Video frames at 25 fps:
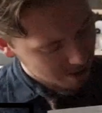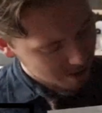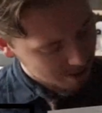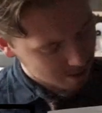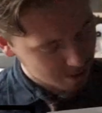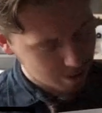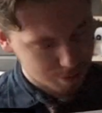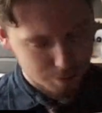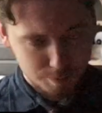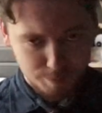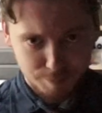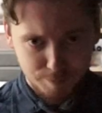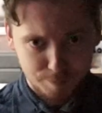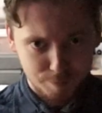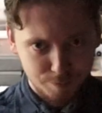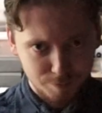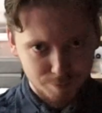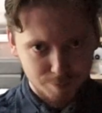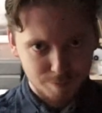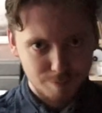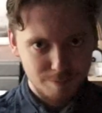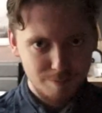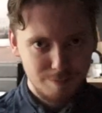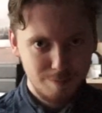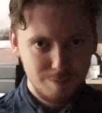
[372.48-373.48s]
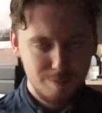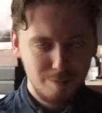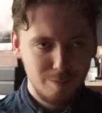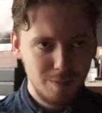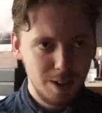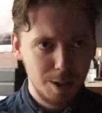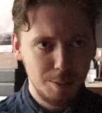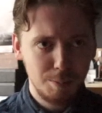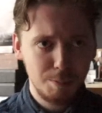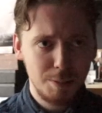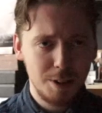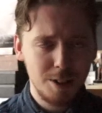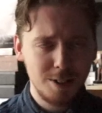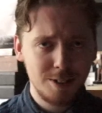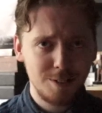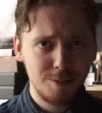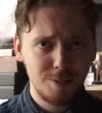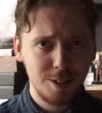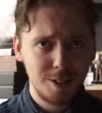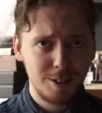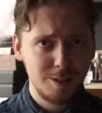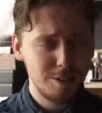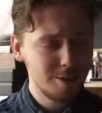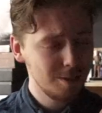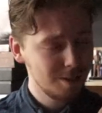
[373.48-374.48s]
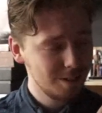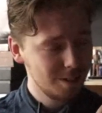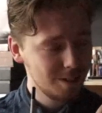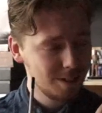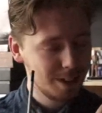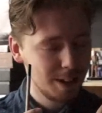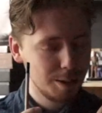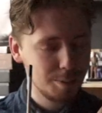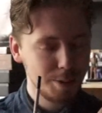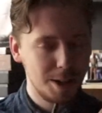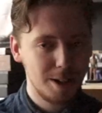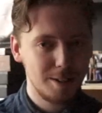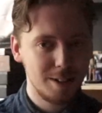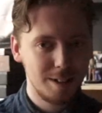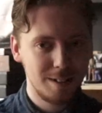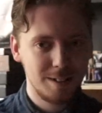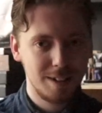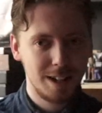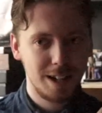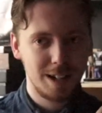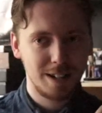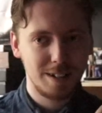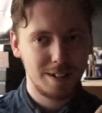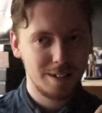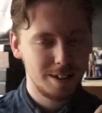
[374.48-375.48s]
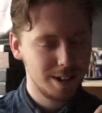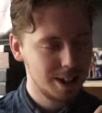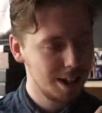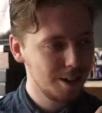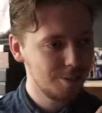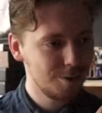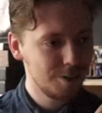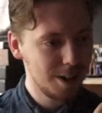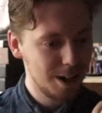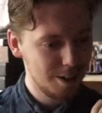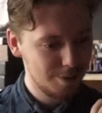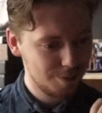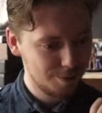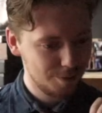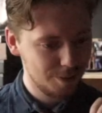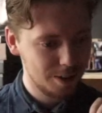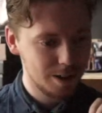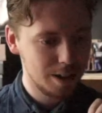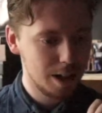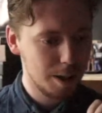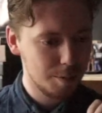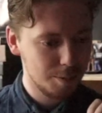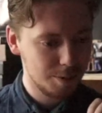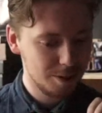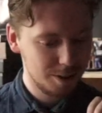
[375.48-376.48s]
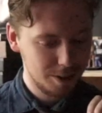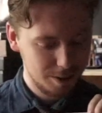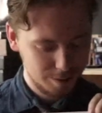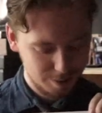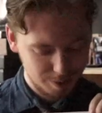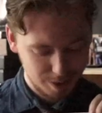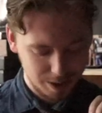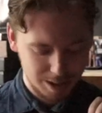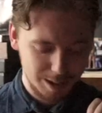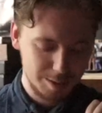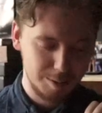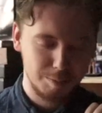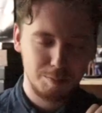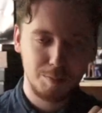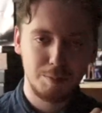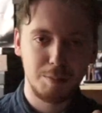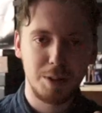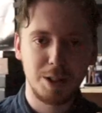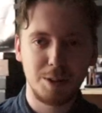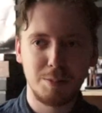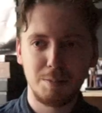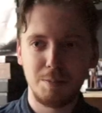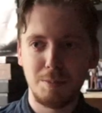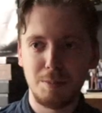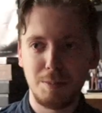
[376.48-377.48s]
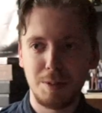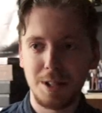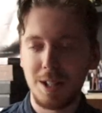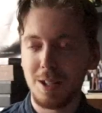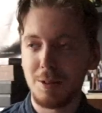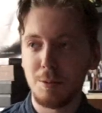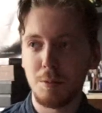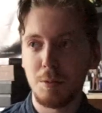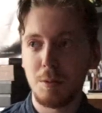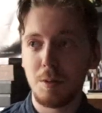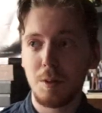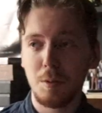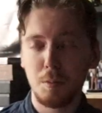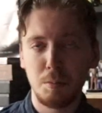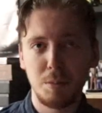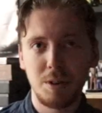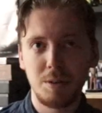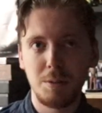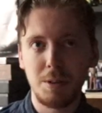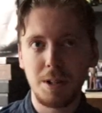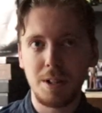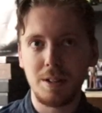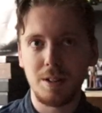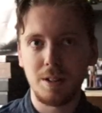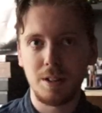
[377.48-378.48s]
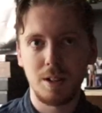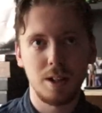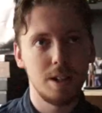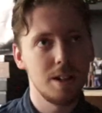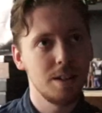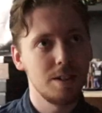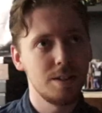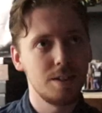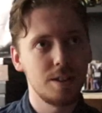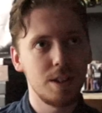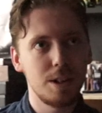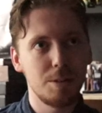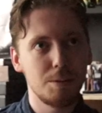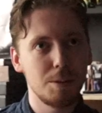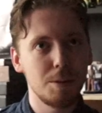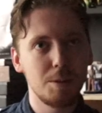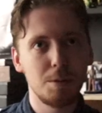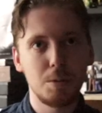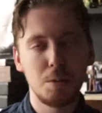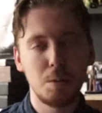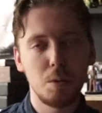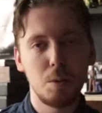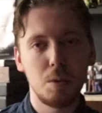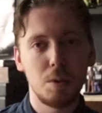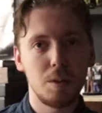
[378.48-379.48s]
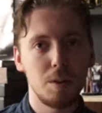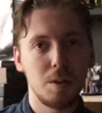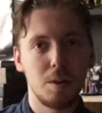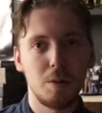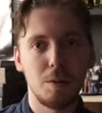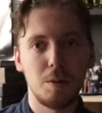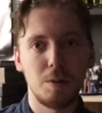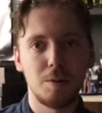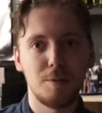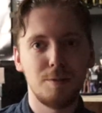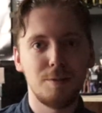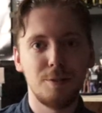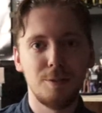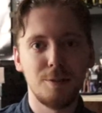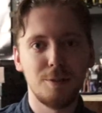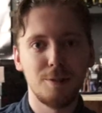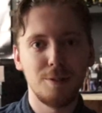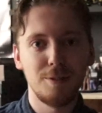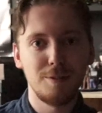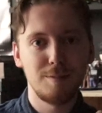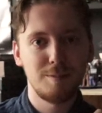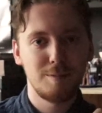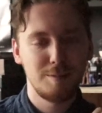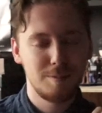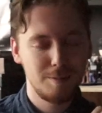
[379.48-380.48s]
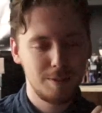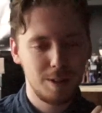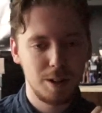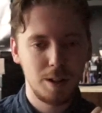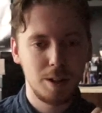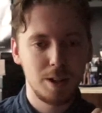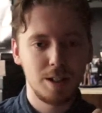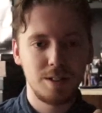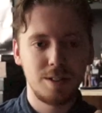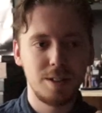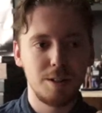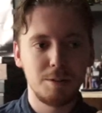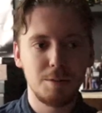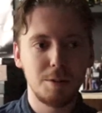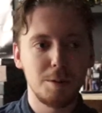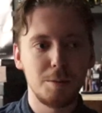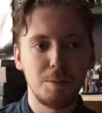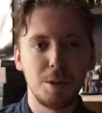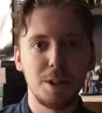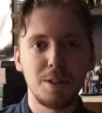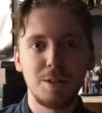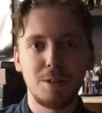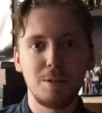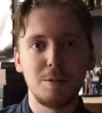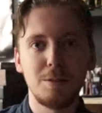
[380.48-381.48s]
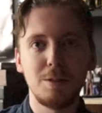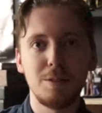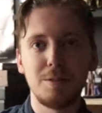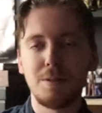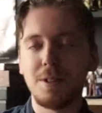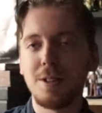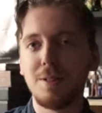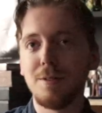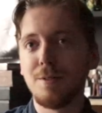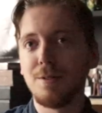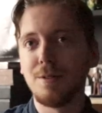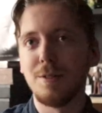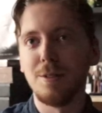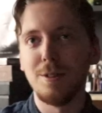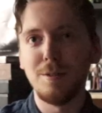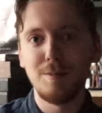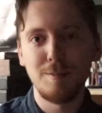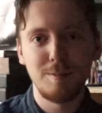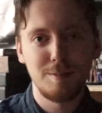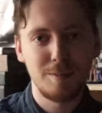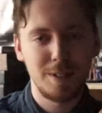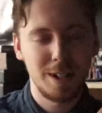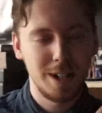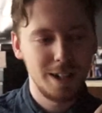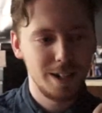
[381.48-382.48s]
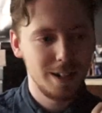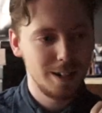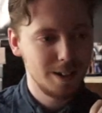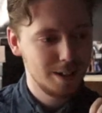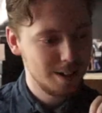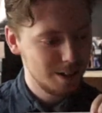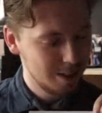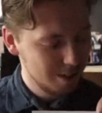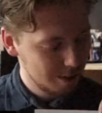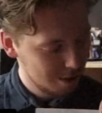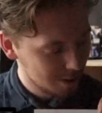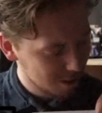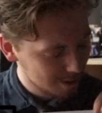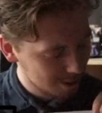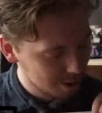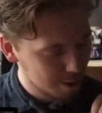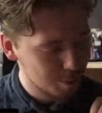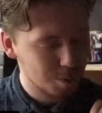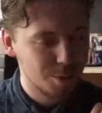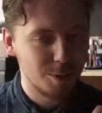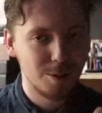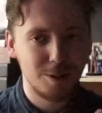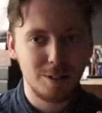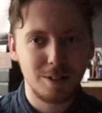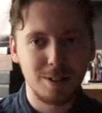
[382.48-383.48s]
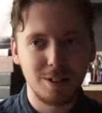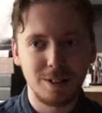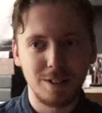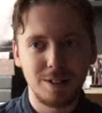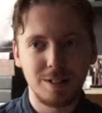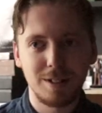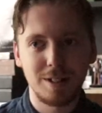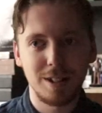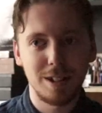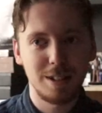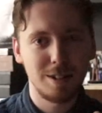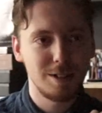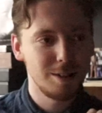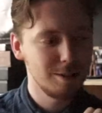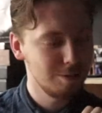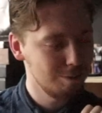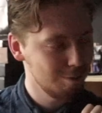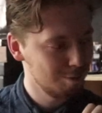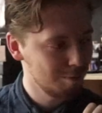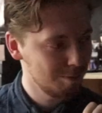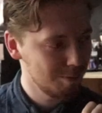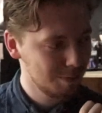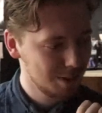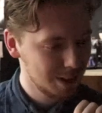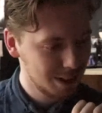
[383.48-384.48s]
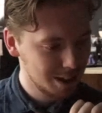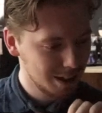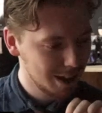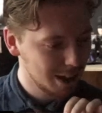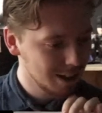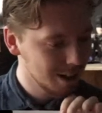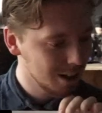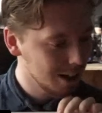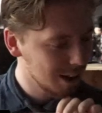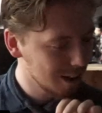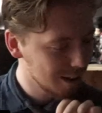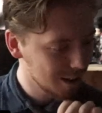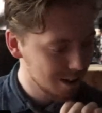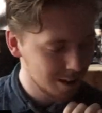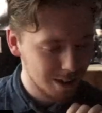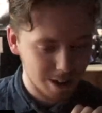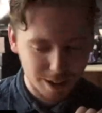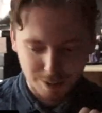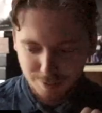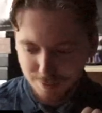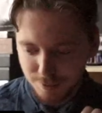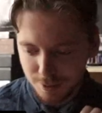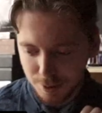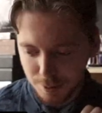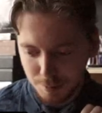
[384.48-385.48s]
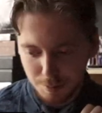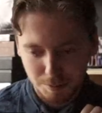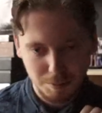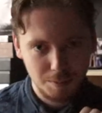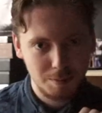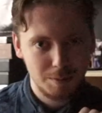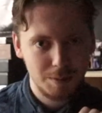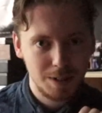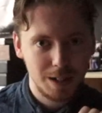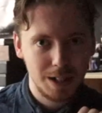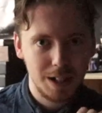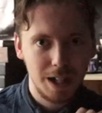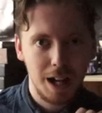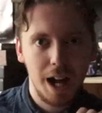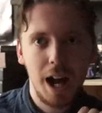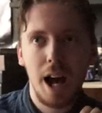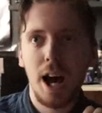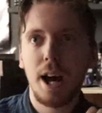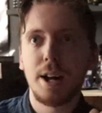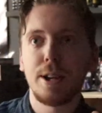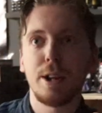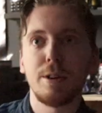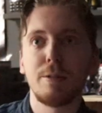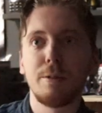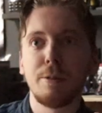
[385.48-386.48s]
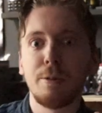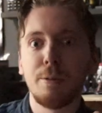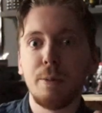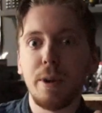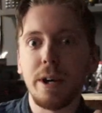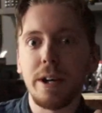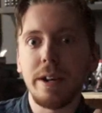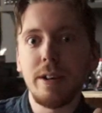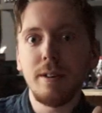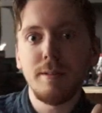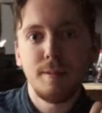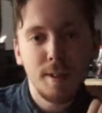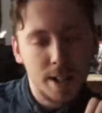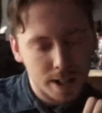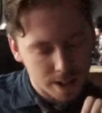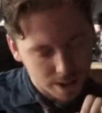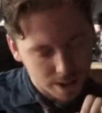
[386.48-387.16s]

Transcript: So, pause the video, think about it, and if you have a number, it must be between 0 or 4, 0, 1, 2, 3 or 4, not anymore, because then you get another card from I don't know where.